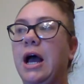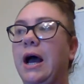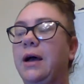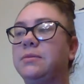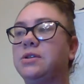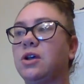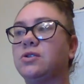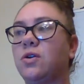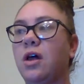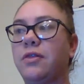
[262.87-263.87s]
It's
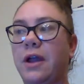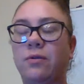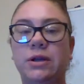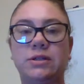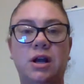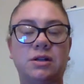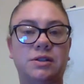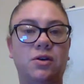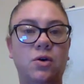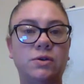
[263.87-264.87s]
also called thyroid
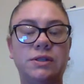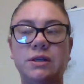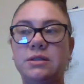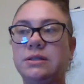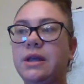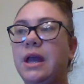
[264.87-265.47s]
toxicosis.